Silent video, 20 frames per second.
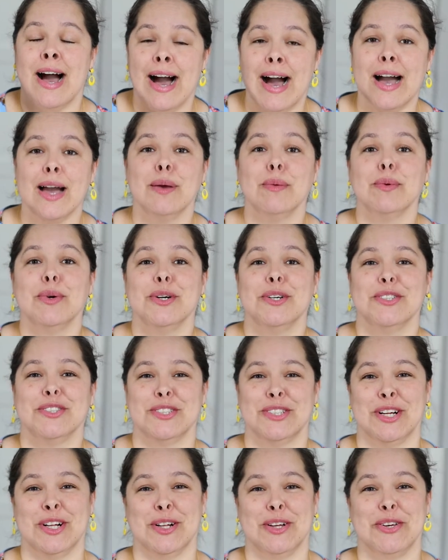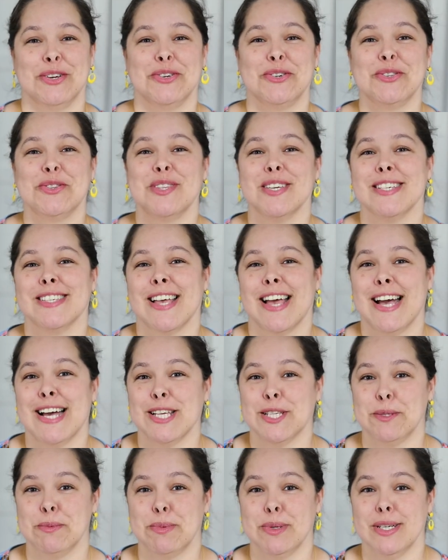I'm going to tell you this
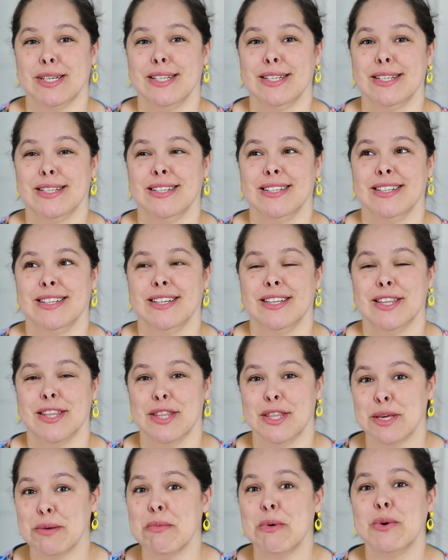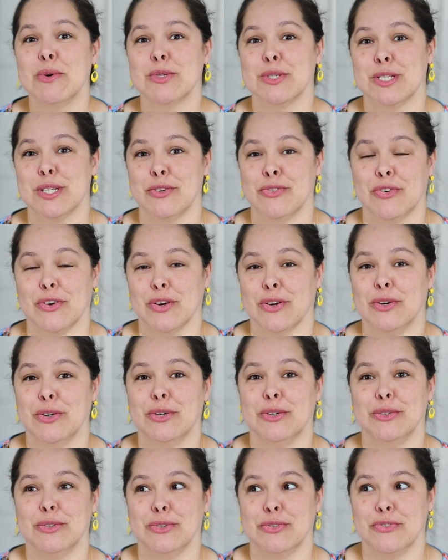has been the most
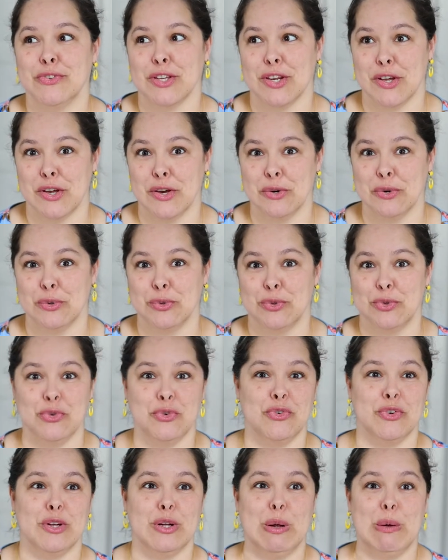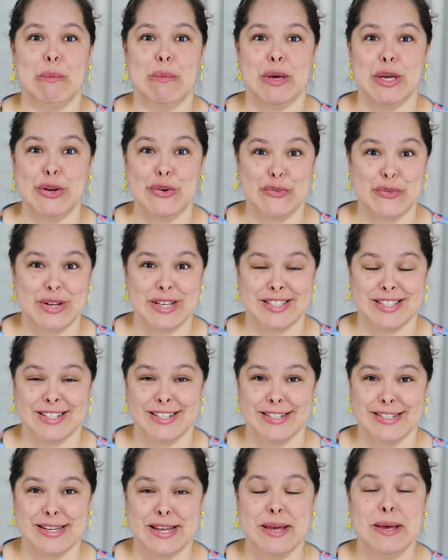difficult video to film in
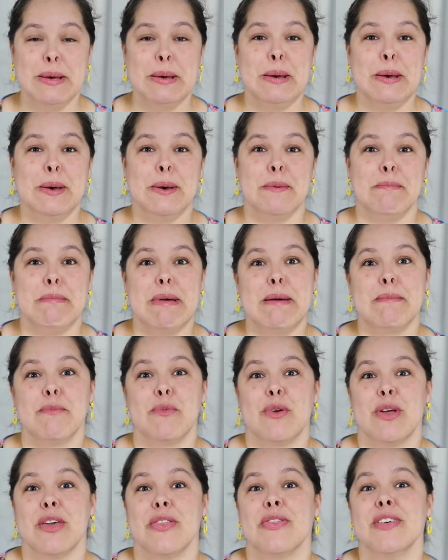recent memory.